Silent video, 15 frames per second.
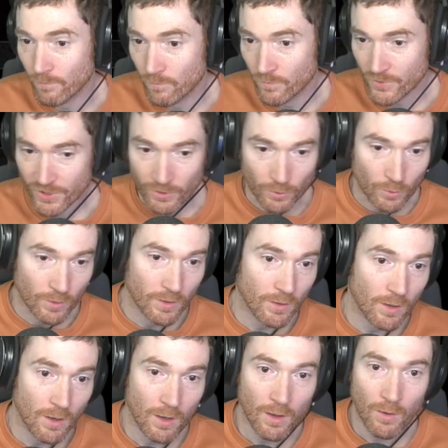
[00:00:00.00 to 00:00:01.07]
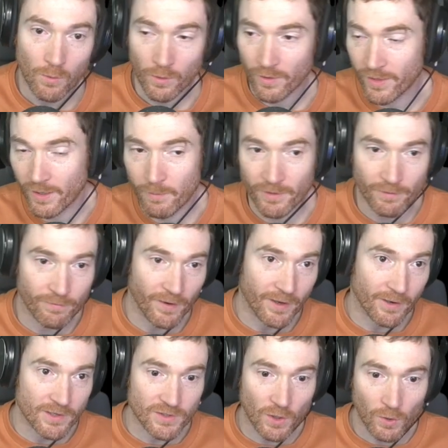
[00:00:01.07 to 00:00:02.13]
So what do I think about the fighter
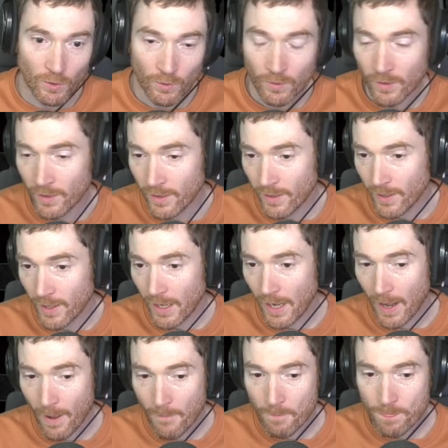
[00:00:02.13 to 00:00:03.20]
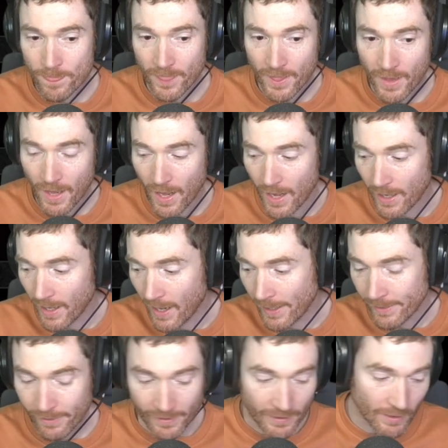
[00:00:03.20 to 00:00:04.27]
as a whole? I
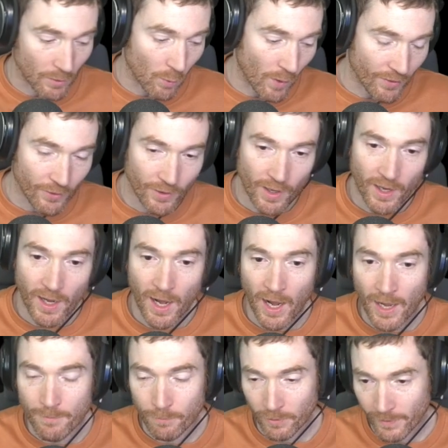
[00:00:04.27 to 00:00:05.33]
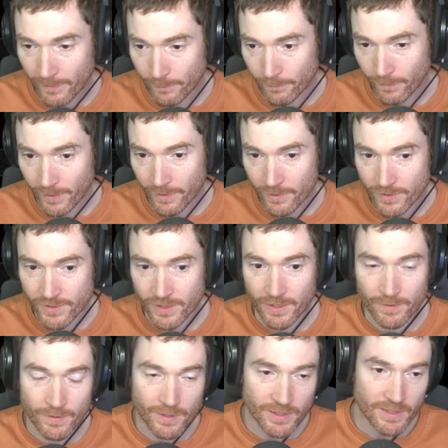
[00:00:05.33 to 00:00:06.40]
think whether or not I play fighters
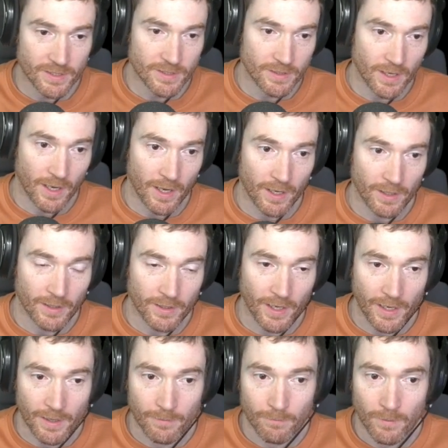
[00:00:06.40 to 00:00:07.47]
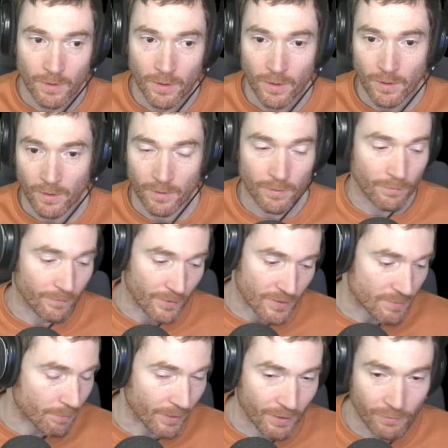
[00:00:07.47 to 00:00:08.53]
in this game in the
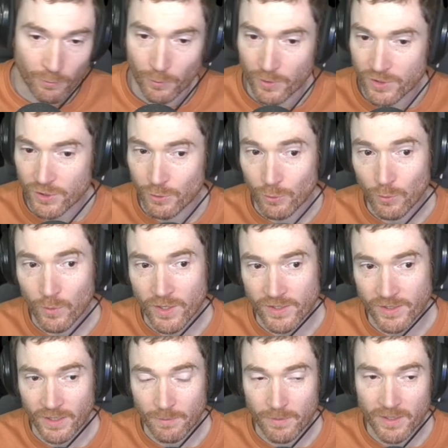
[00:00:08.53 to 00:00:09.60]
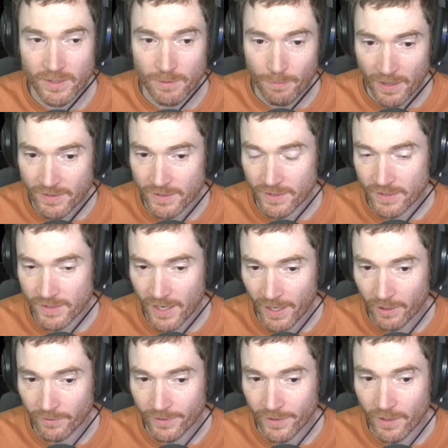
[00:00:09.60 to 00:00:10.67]
first playthrough or two is be dependent
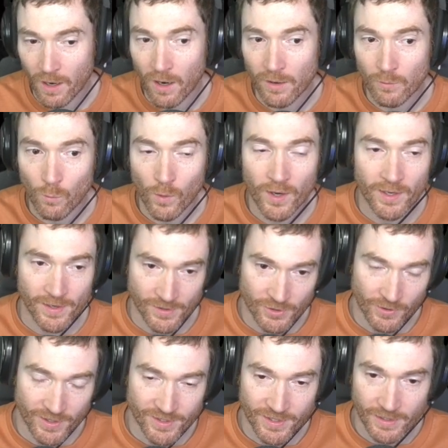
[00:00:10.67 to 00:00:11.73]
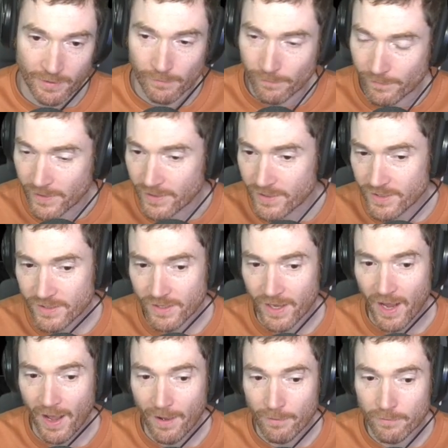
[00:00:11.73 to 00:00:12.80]
entirely on what interesting feats they
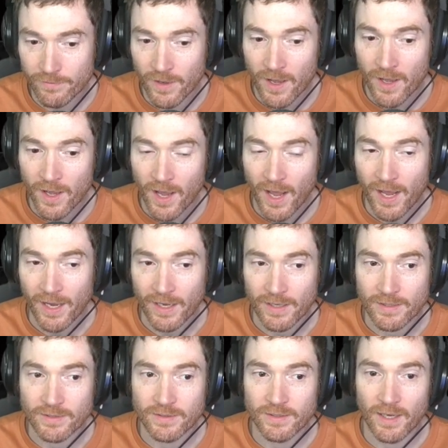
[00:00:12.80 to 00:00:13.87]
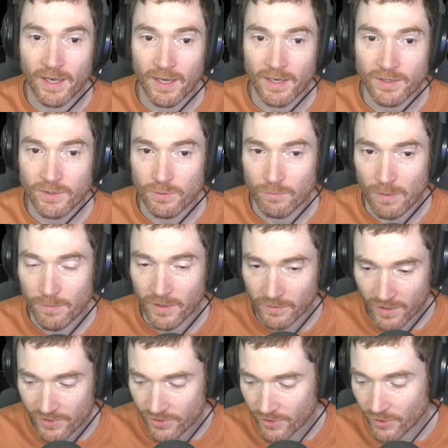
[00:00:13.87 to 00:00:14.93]
have, and to maybe a
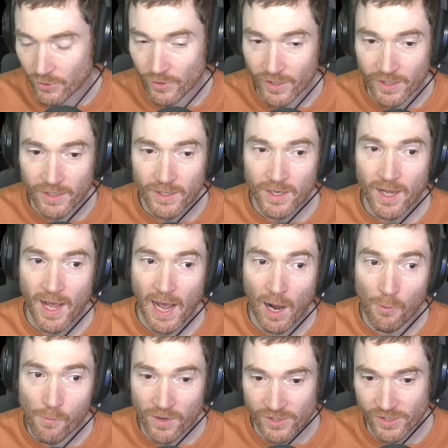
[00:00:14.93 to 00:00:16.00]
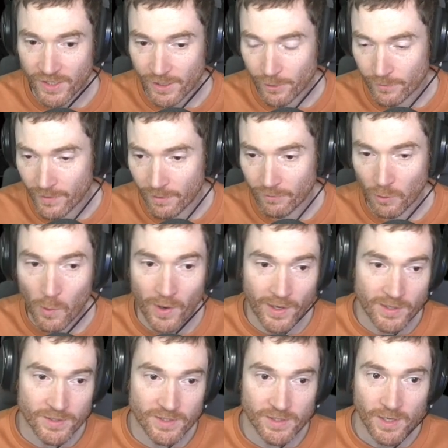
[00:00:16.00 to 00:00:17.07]
lesser degree, how much gear they throw at
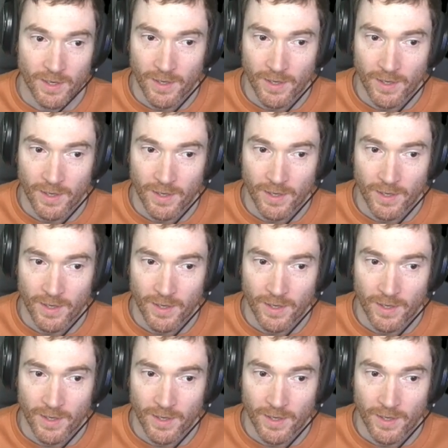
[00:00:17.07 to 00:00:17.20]
us.